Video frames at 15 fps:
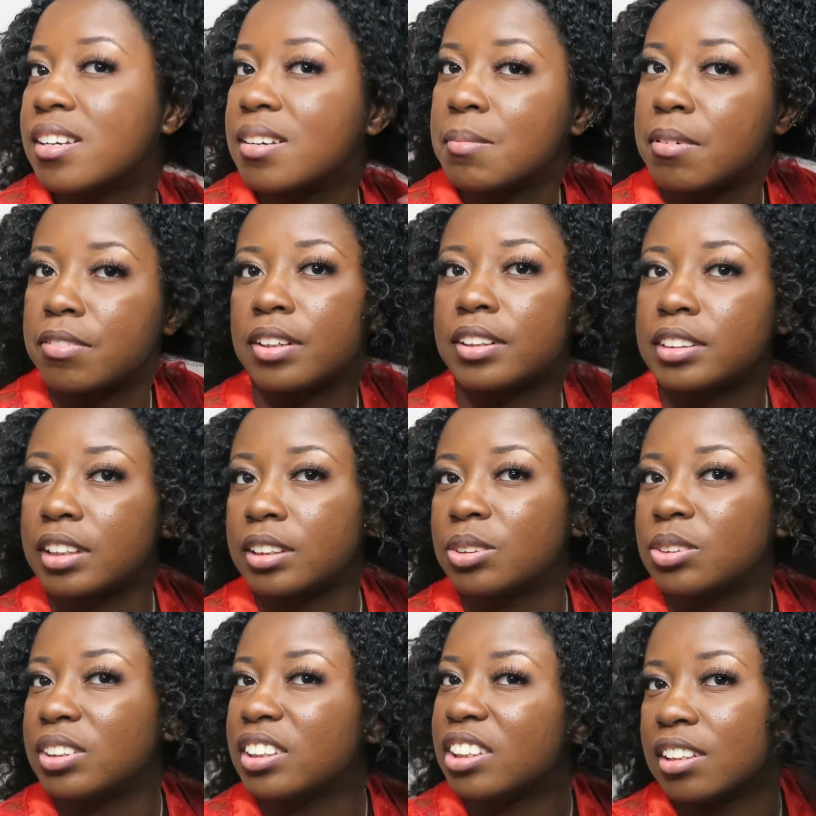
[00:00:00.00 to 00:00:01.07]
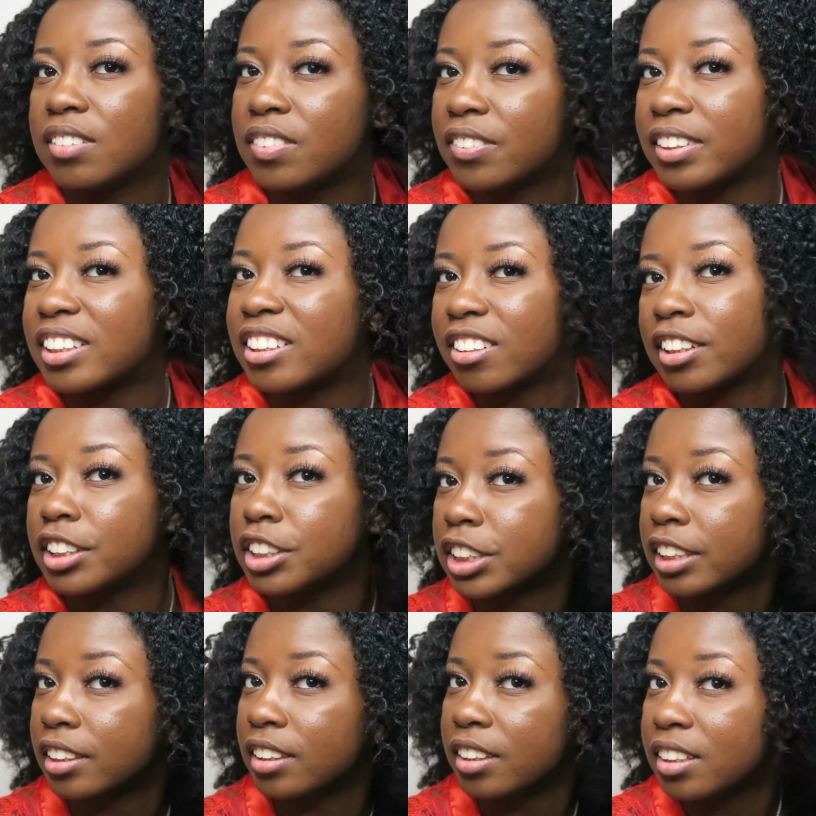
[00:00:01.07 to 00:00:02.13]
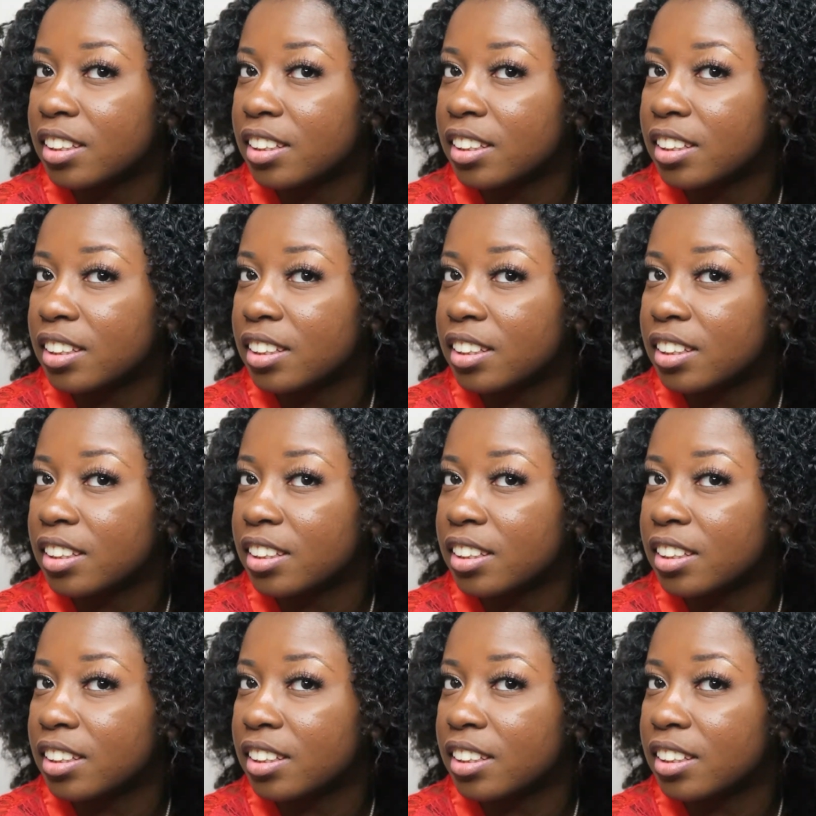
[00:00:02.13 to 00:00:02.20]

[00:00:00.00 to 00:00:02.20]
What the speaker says: Before I start talking over it, crunching.